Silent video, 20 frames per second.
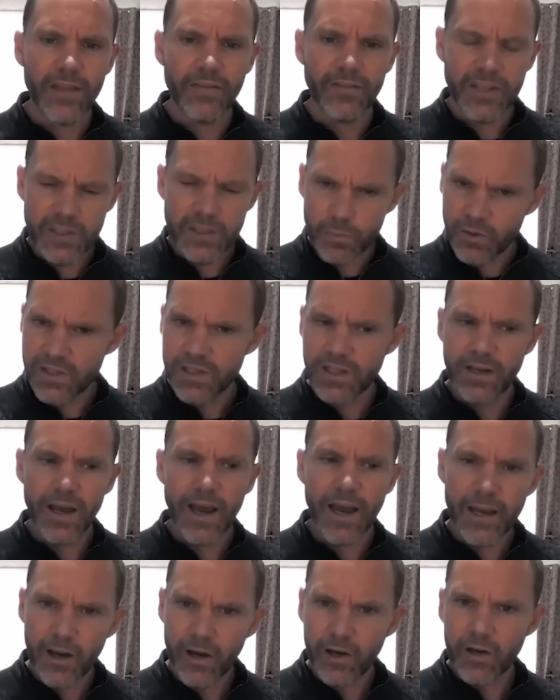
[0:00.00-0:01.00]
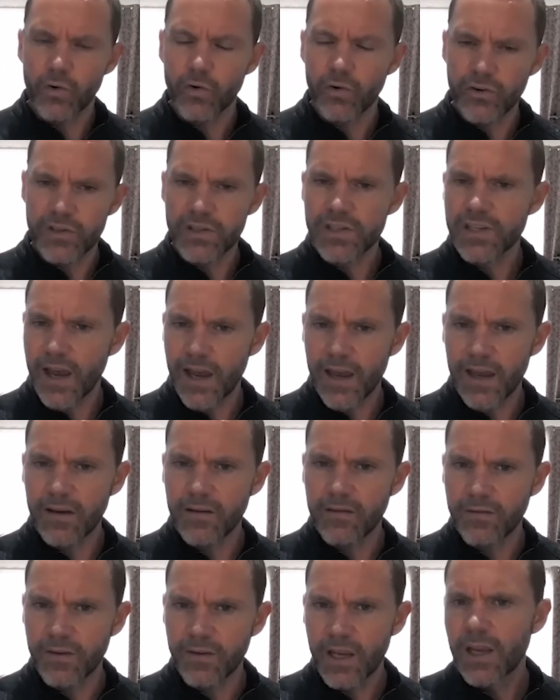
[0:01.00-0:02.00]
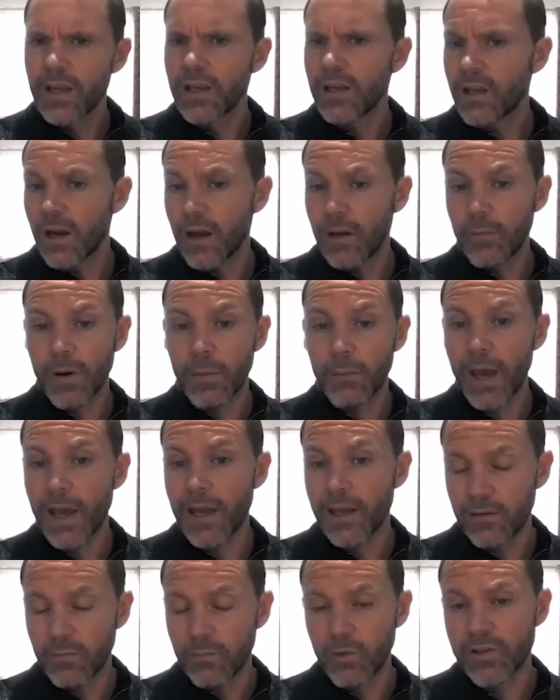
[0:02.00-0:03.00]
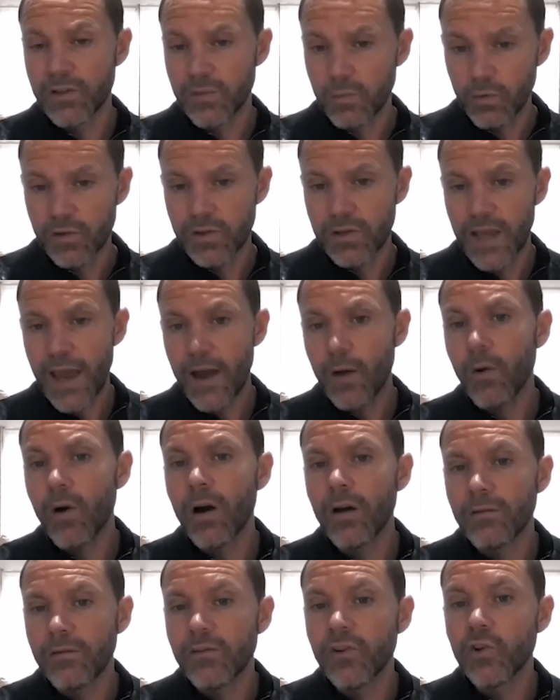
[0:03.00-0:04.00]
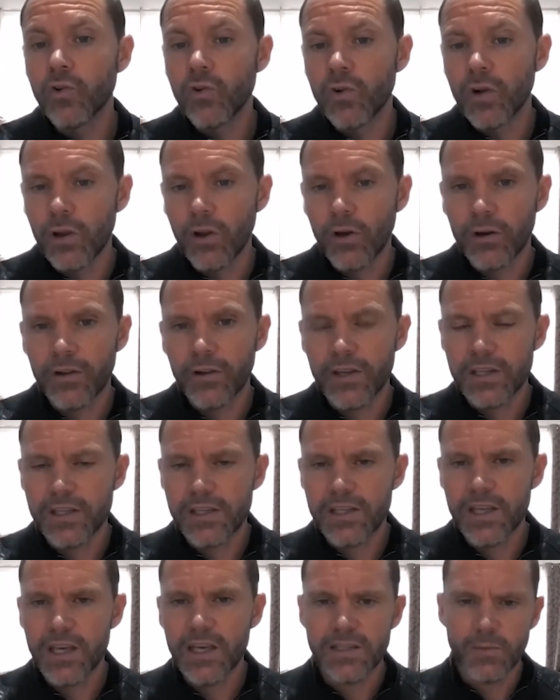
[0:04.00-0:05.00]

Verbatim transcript: This was the day I couldn't save, you know, my mate, was how I viewed a lot of these things.